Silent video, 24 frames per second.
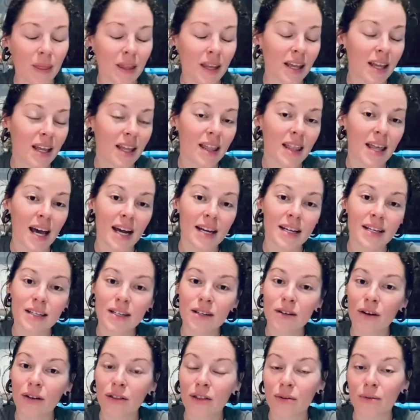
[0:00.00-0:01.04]
That is
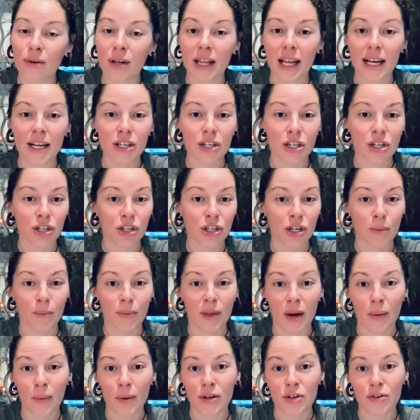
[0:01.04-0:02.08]
not the relationship that
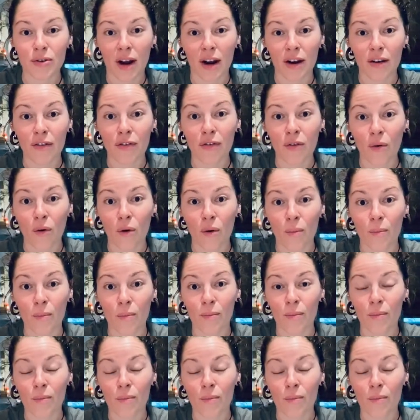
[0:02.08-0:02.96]
we're trying to form